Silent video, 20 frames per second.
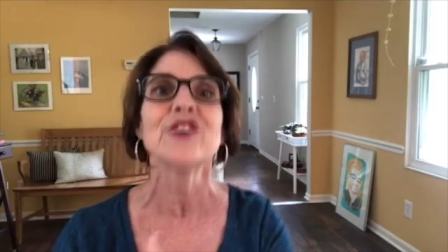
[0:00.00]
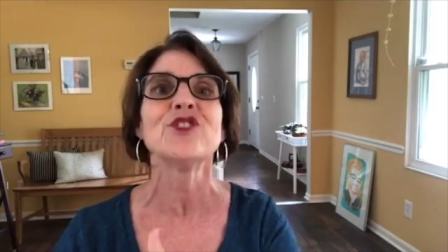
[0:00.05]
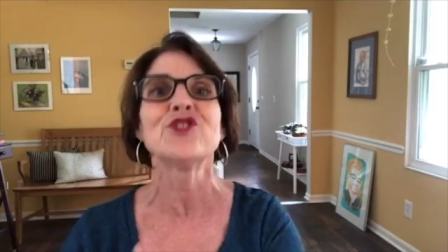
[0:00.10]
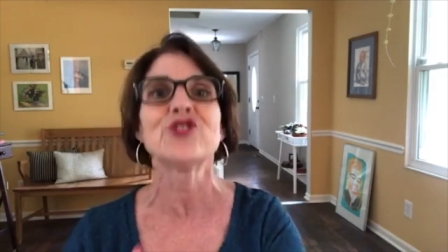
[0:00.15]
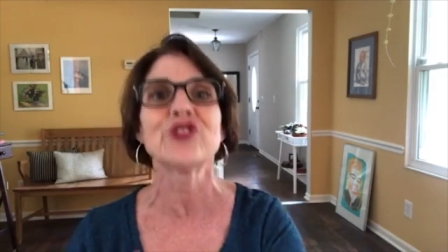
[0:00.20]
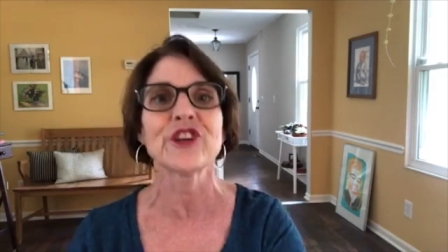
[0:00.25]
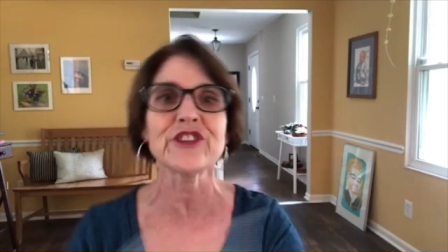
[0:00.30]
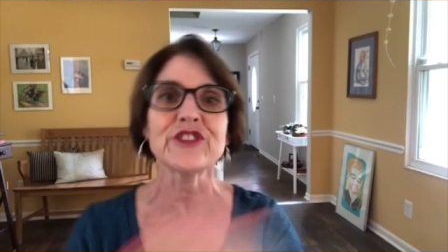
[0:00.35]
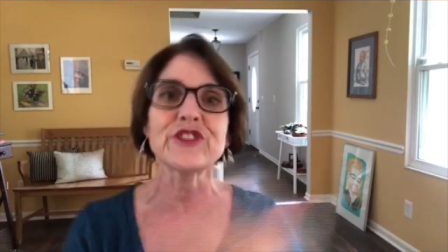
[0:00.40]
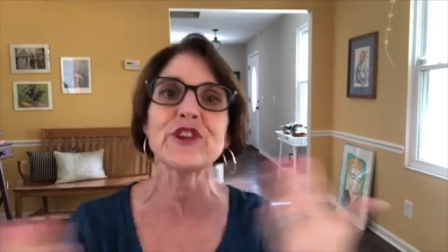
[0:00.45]

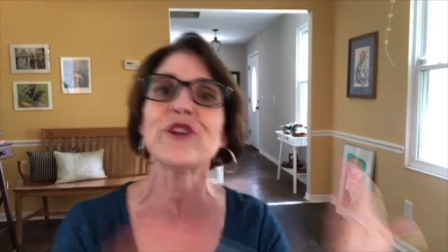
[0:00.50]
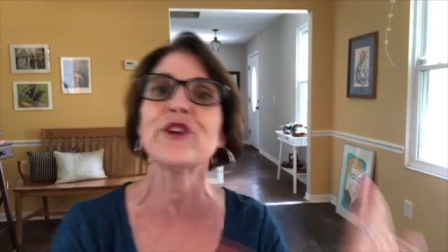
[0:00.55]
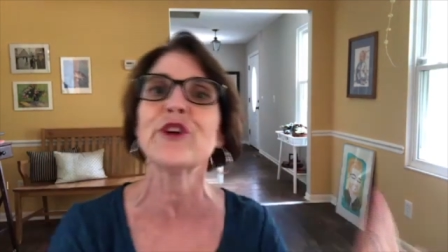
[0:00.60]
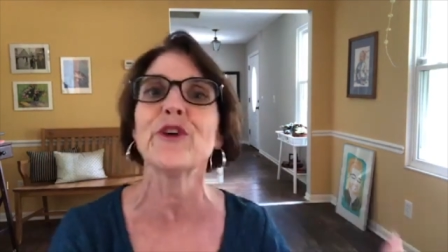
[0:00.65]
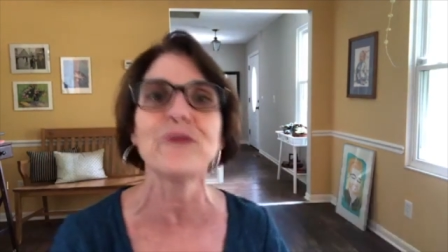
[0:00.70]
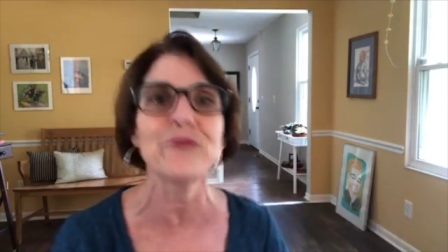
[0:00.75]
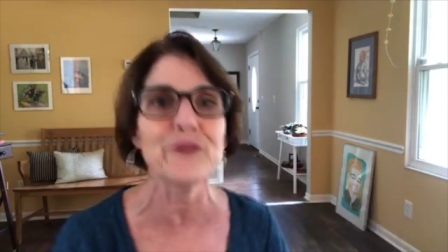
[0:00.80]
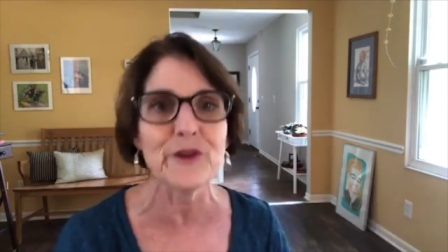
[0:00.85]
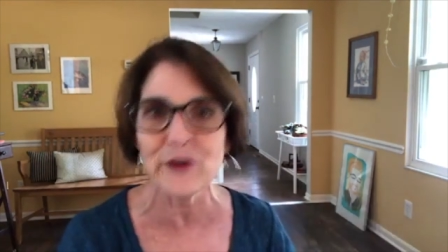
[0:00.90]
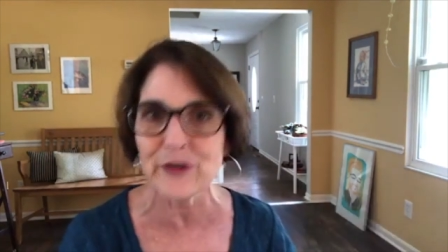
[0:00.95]
just so you'll
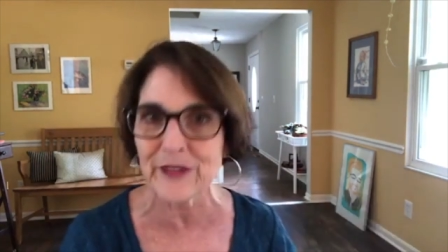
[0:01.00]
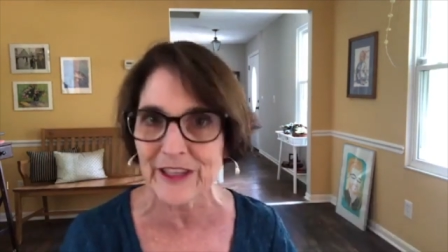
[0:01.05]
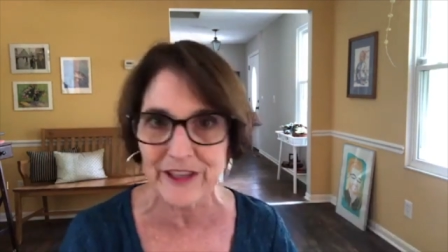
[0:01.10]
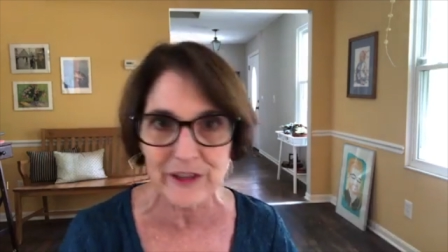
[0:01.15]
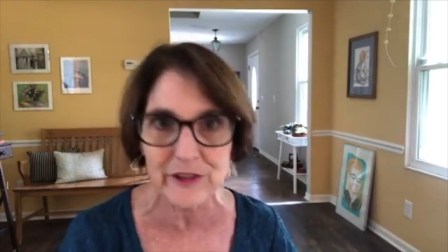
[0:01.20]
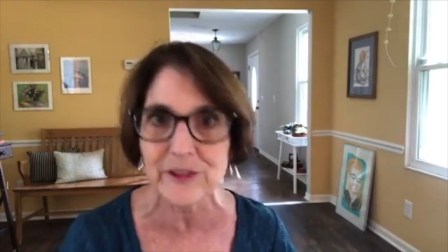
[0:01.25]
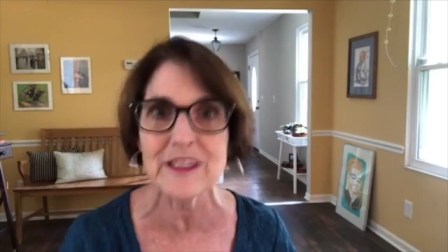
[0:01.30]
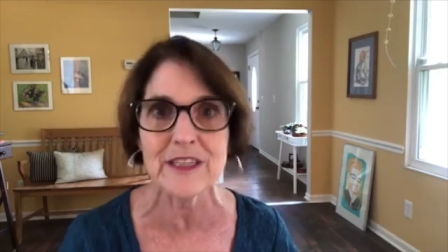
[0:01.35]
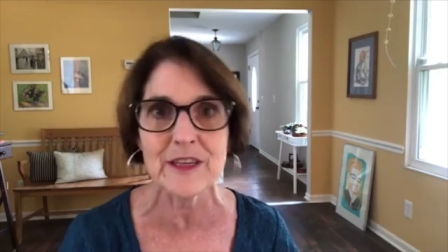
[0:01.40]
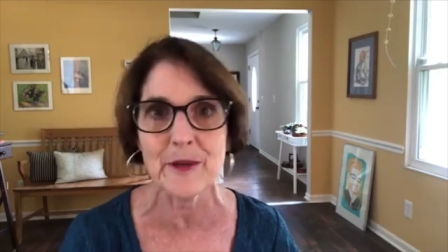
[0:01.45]
feel
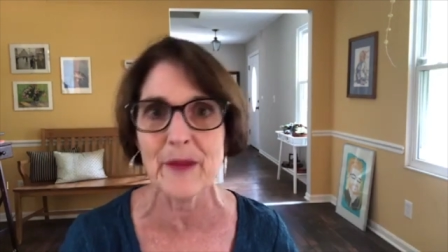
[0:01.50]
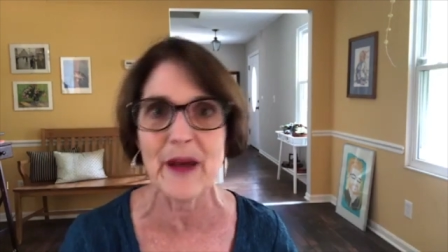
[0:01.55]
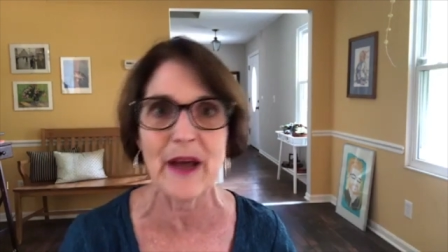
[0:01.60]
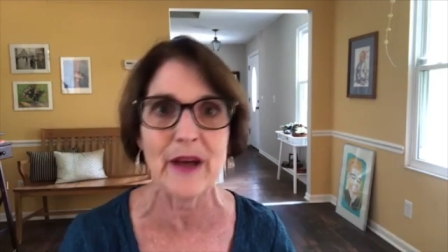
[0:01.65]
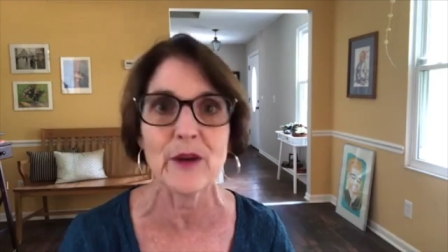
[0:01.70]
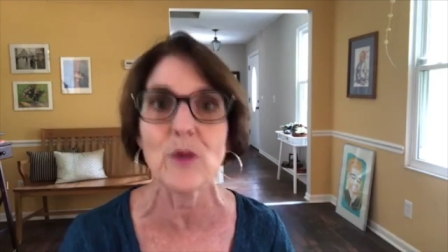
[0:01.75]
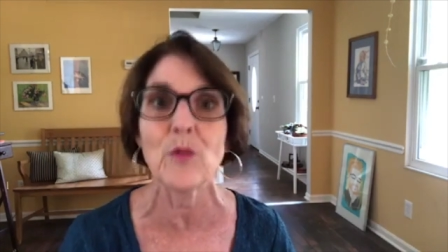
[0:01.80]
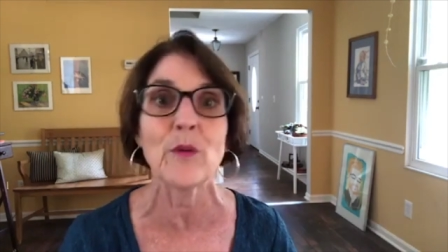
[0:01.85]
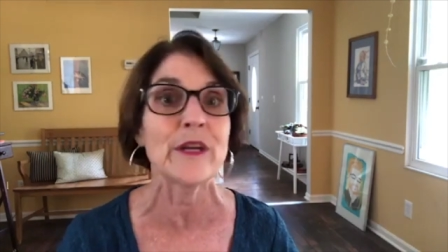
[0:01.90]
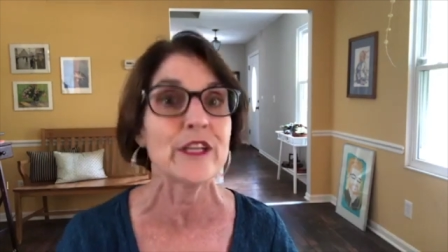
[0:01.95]
guilty about
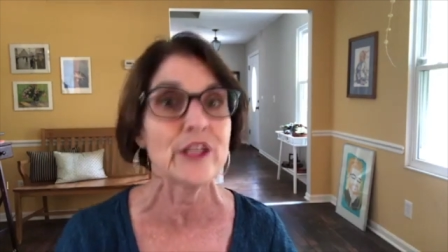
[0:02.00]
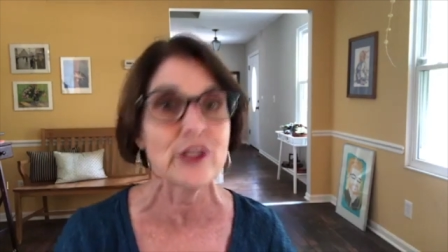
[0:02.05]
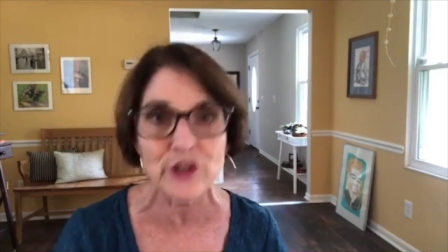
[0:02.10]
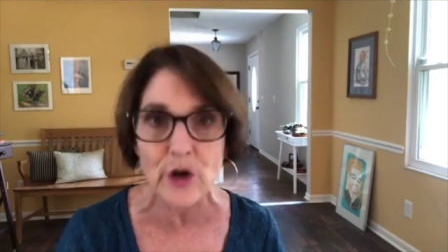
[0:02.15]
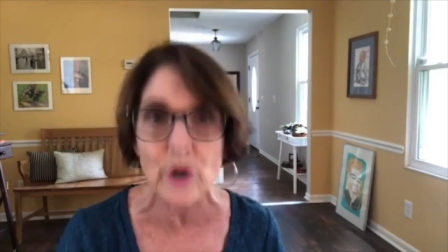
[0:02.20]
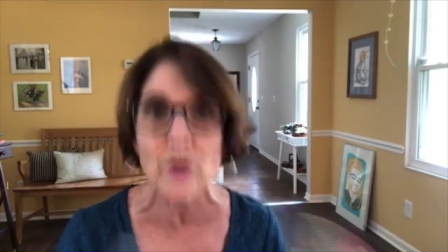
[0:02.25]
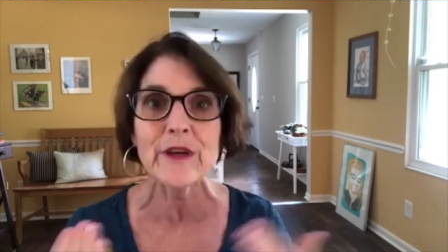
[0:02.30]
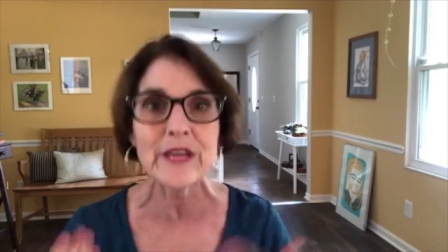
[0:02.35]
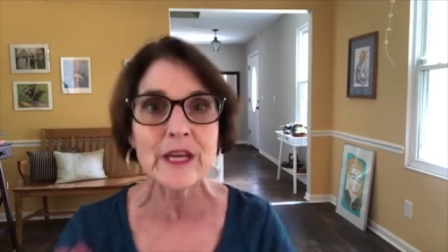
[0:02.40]
it when you don't